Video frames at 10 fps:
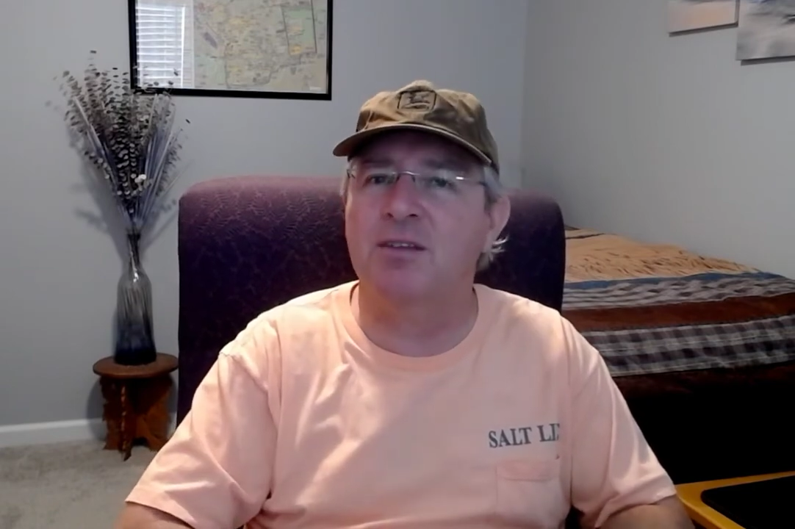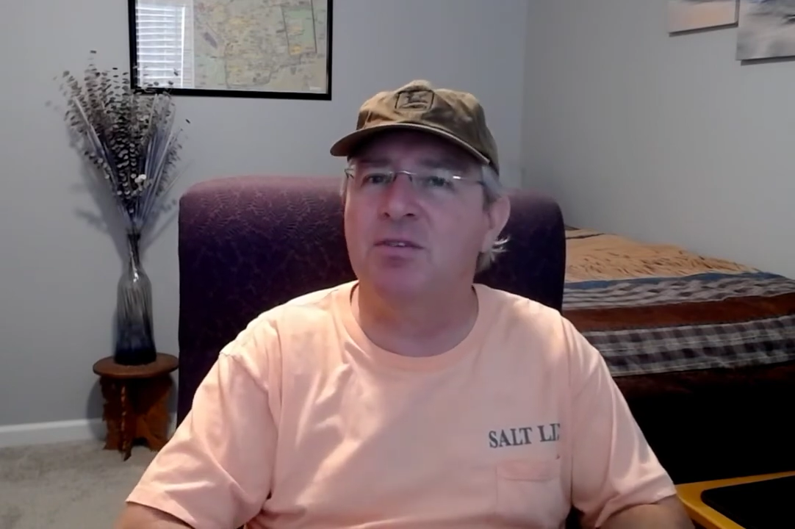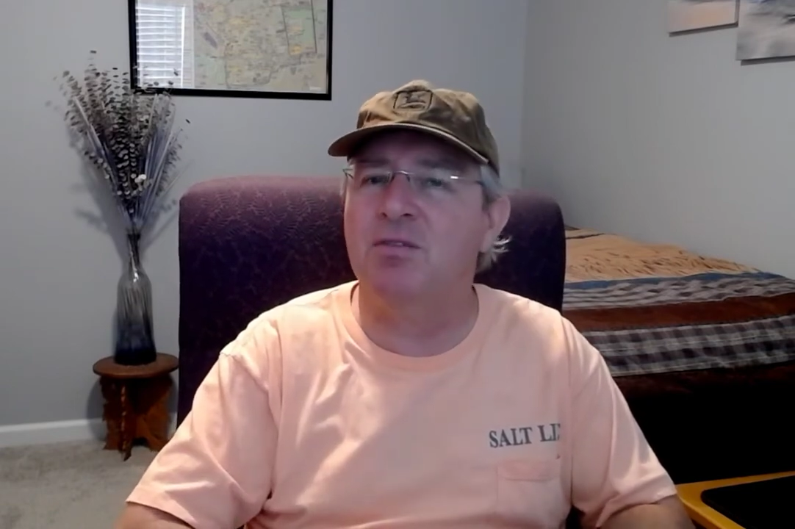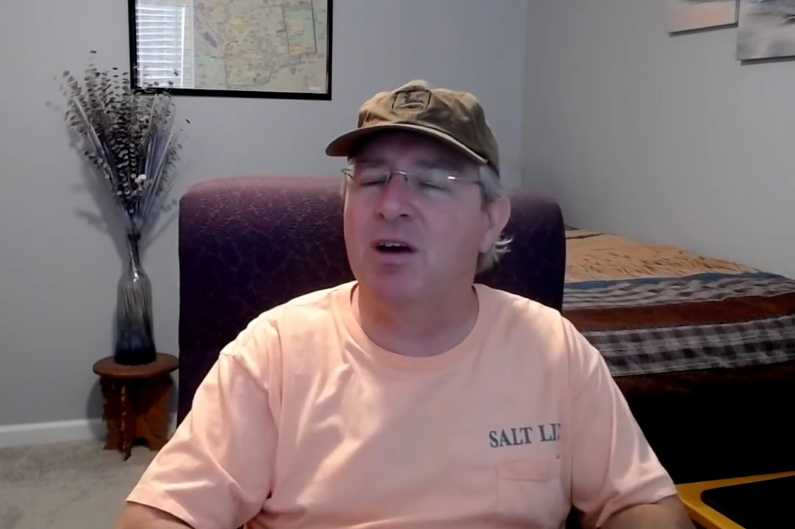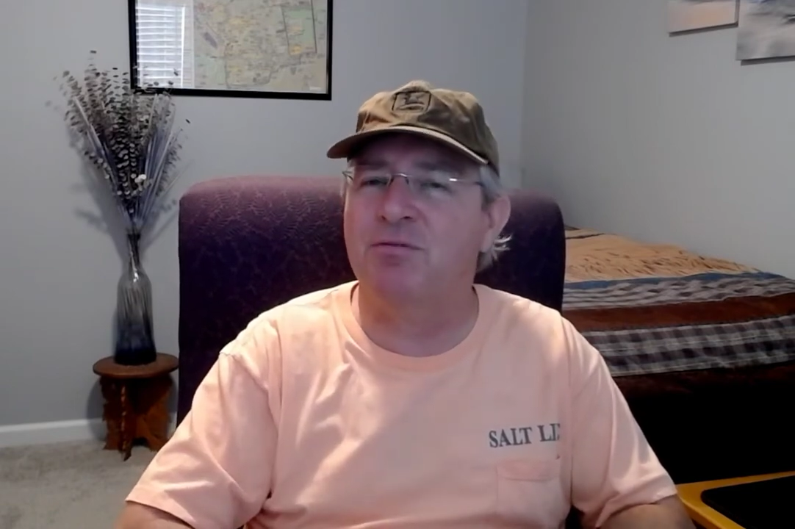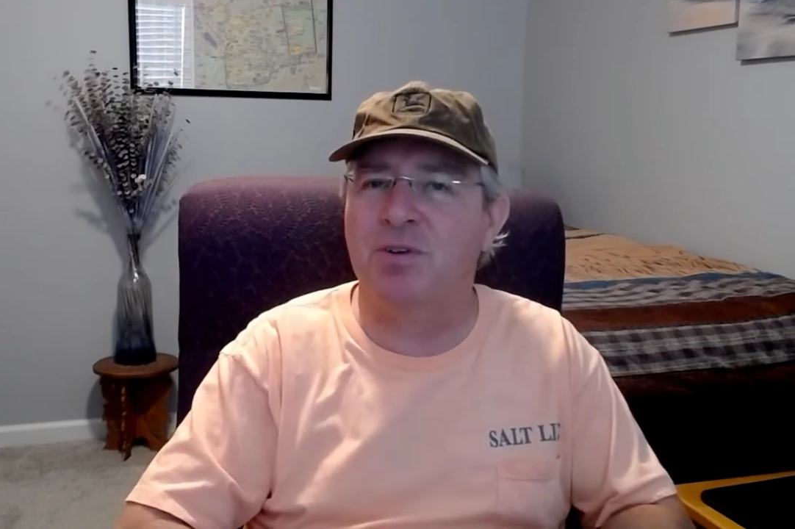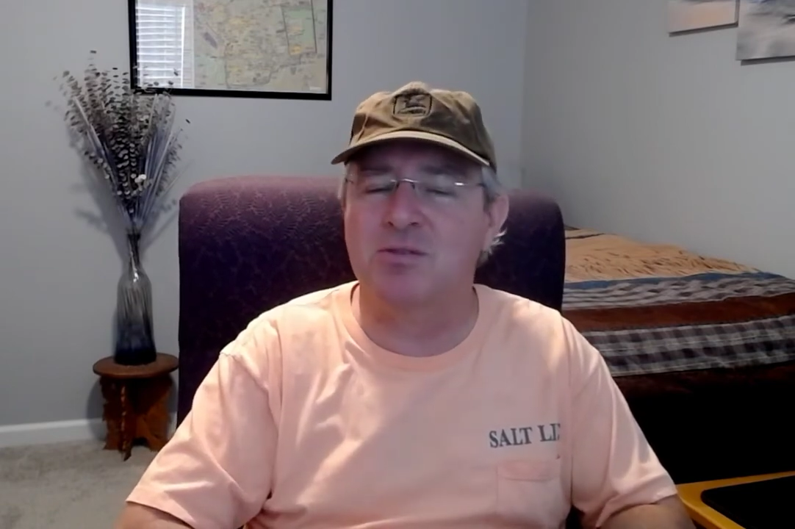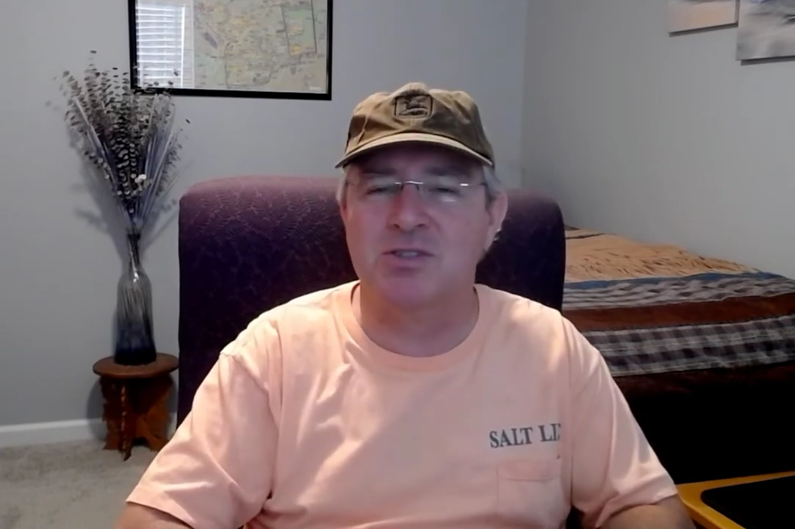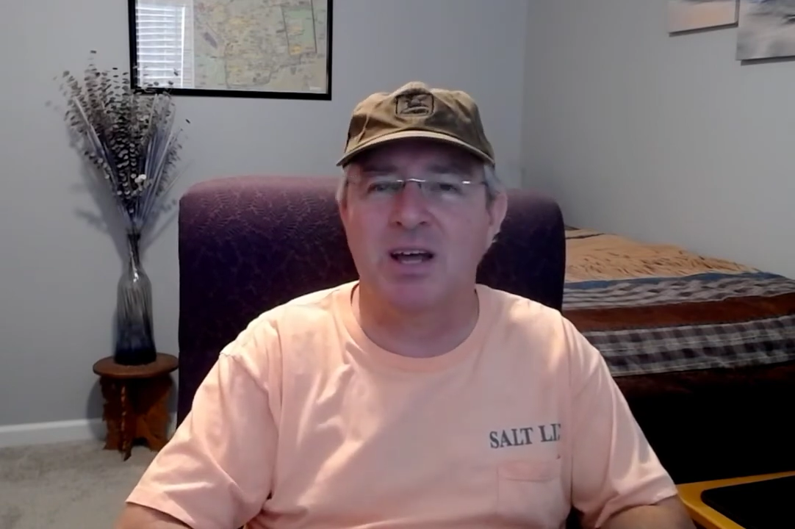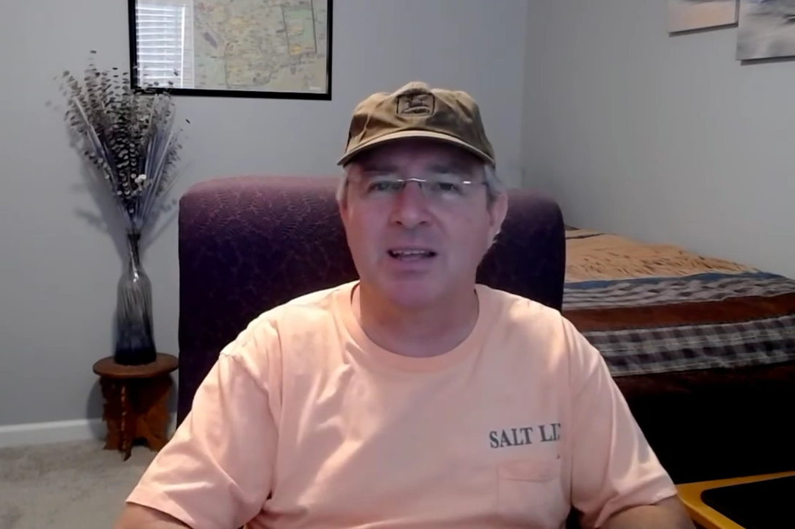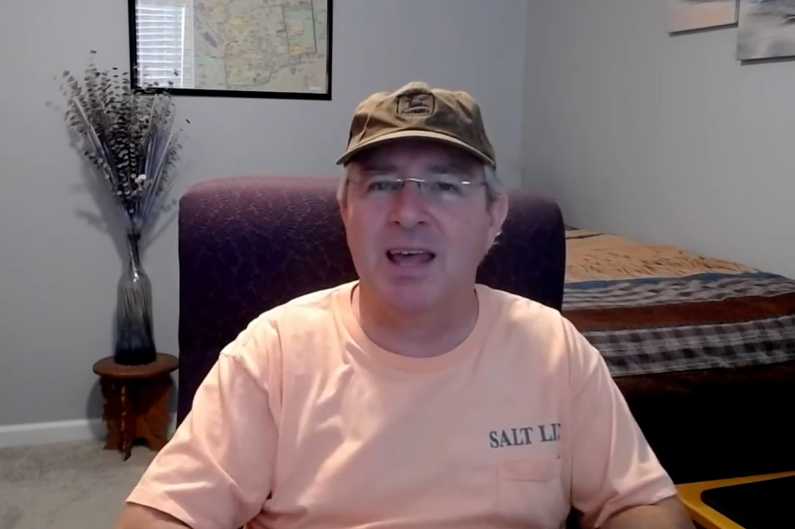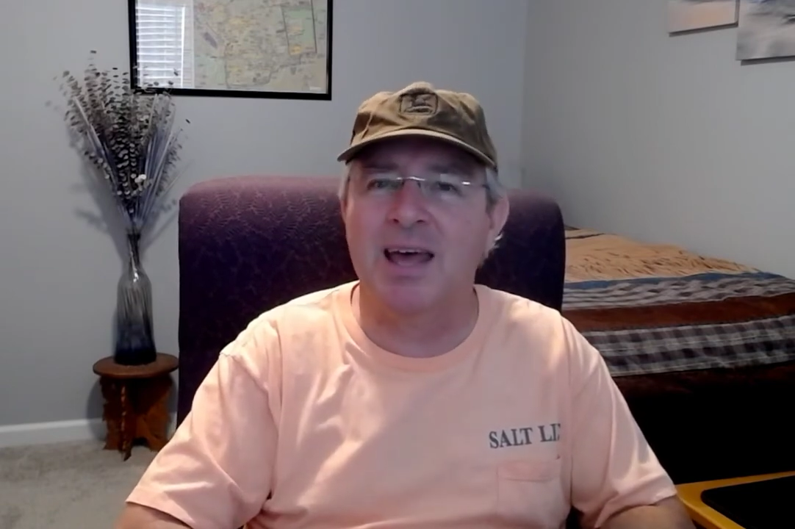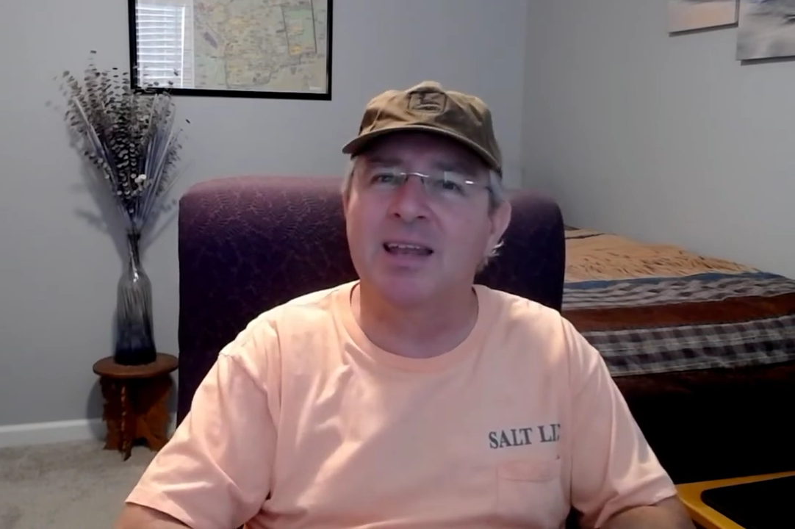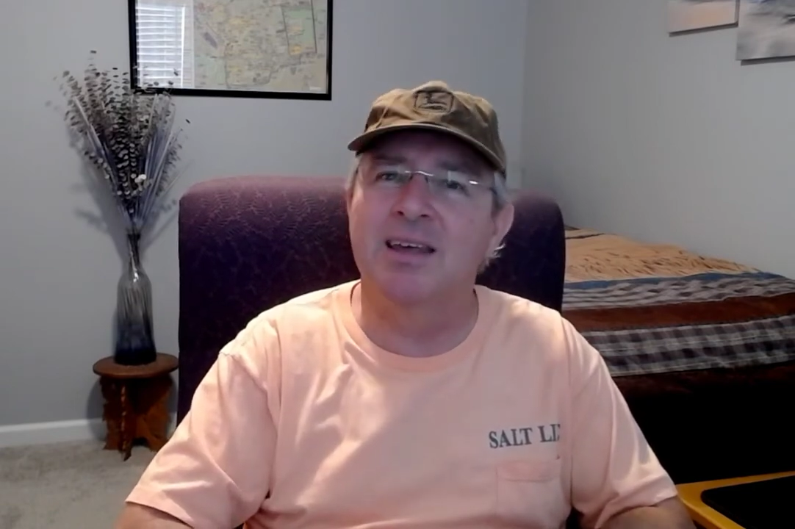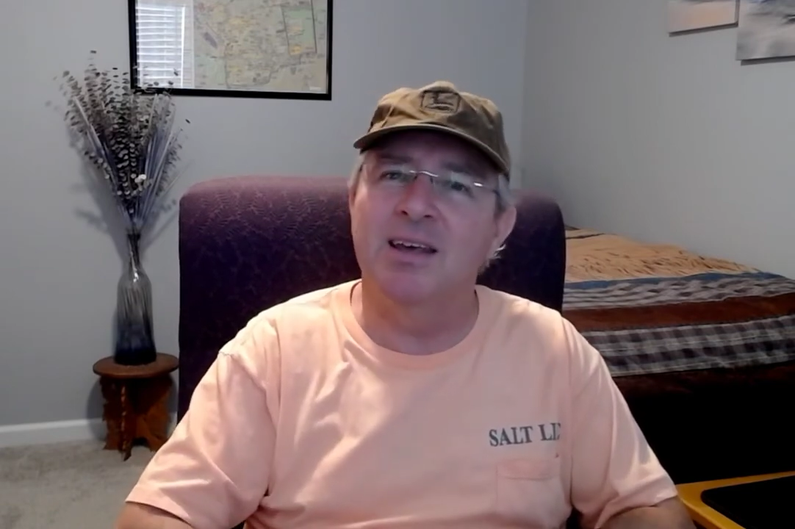If you've got folks like that